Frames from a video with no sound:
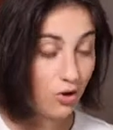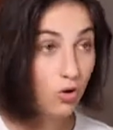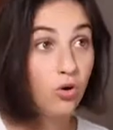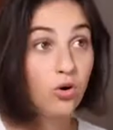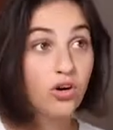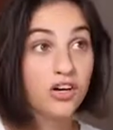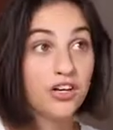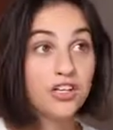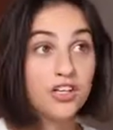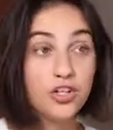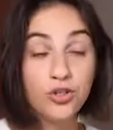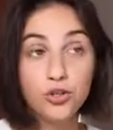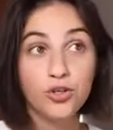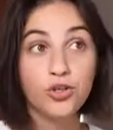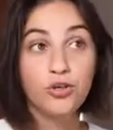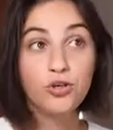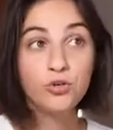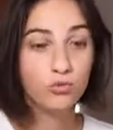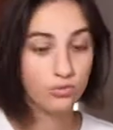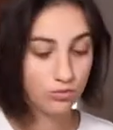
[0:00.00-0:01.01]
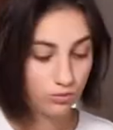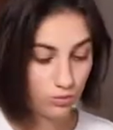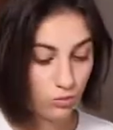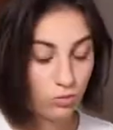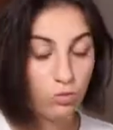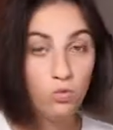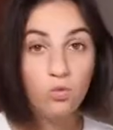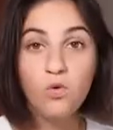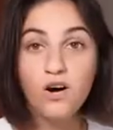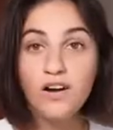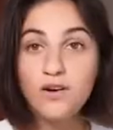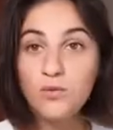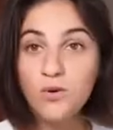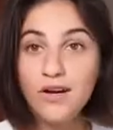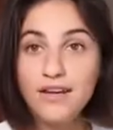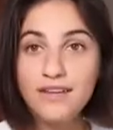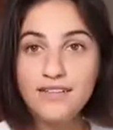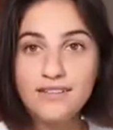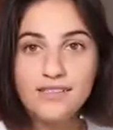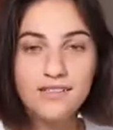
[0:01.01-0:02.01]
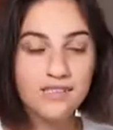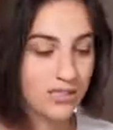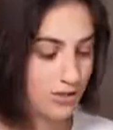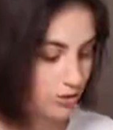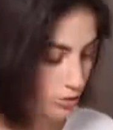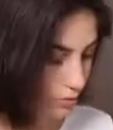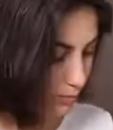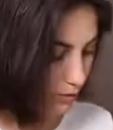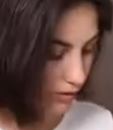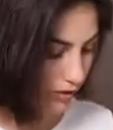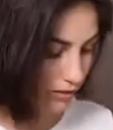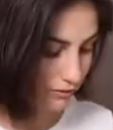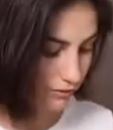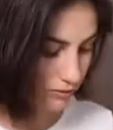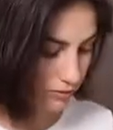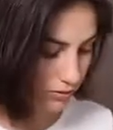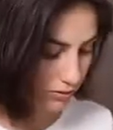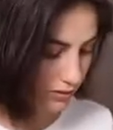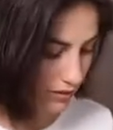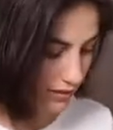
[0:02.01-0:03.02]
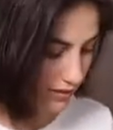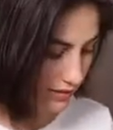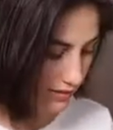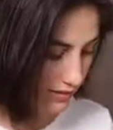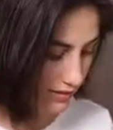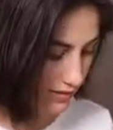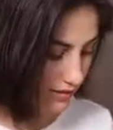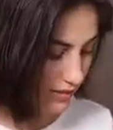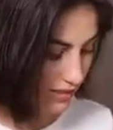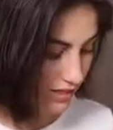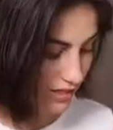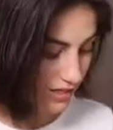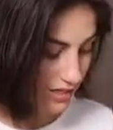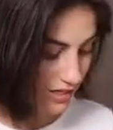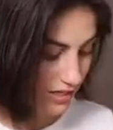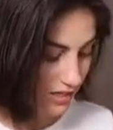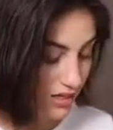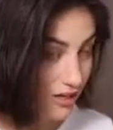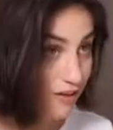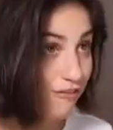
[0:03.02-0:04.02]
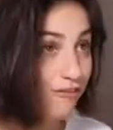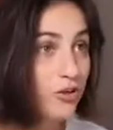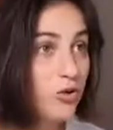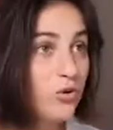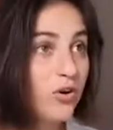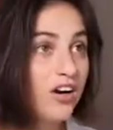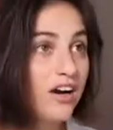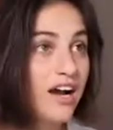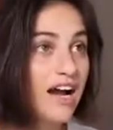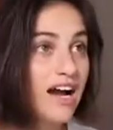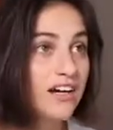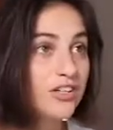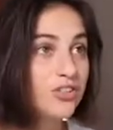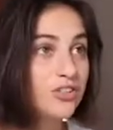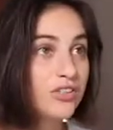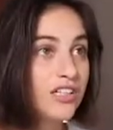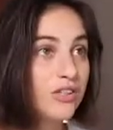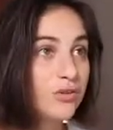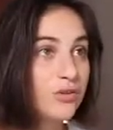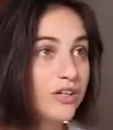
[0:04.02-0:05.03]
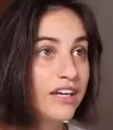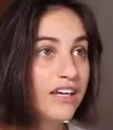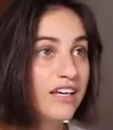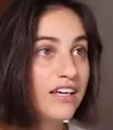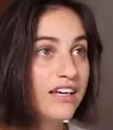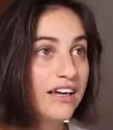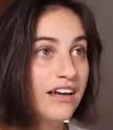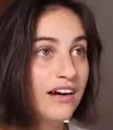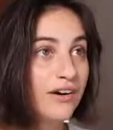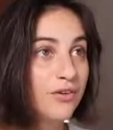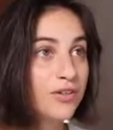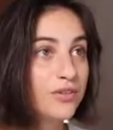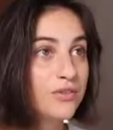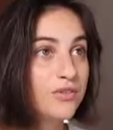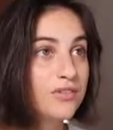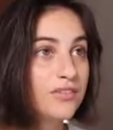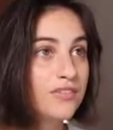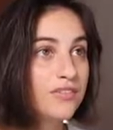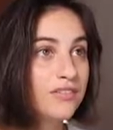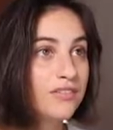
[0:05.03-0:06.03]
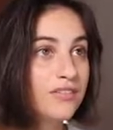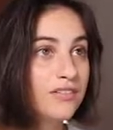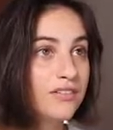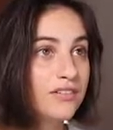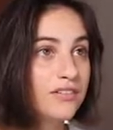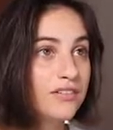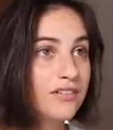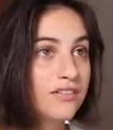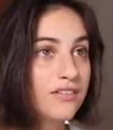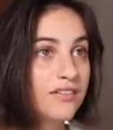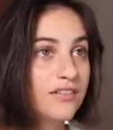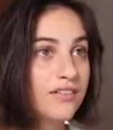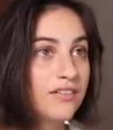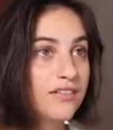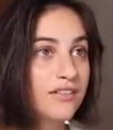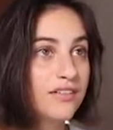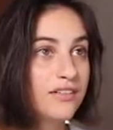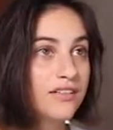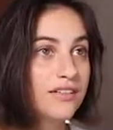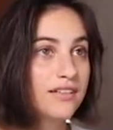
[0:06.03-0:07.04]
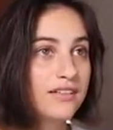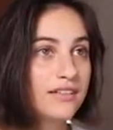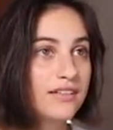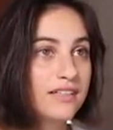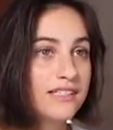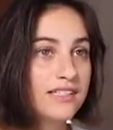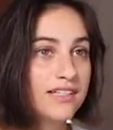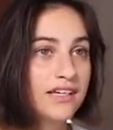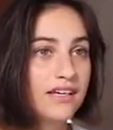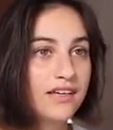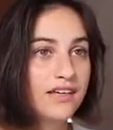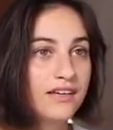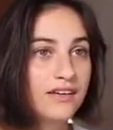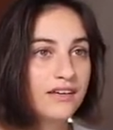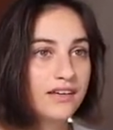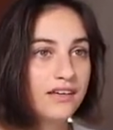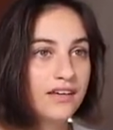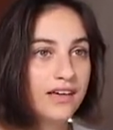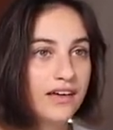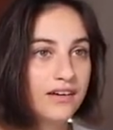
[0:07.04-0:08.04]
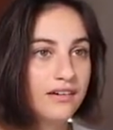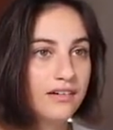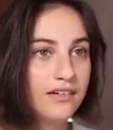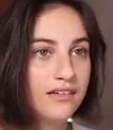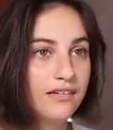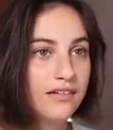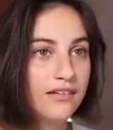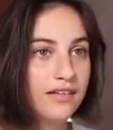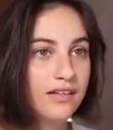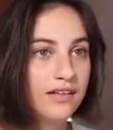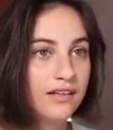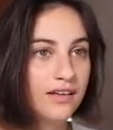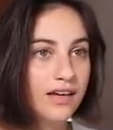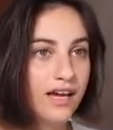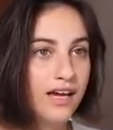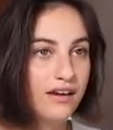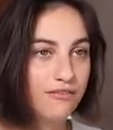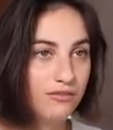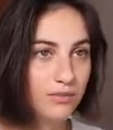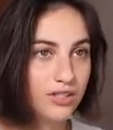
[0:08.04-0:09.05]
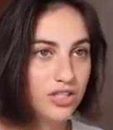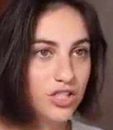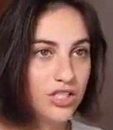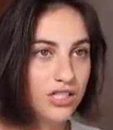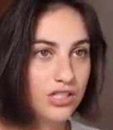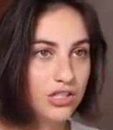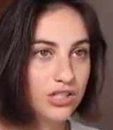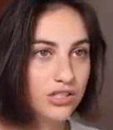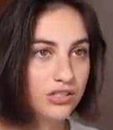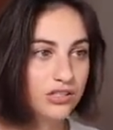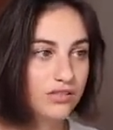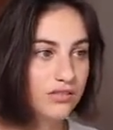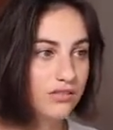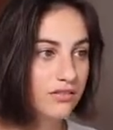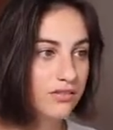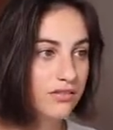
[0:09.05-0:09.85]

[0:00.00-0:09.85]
Or, you know, one way this is super helpful is if you are actually creating arrows. Let's say, again, have imagination.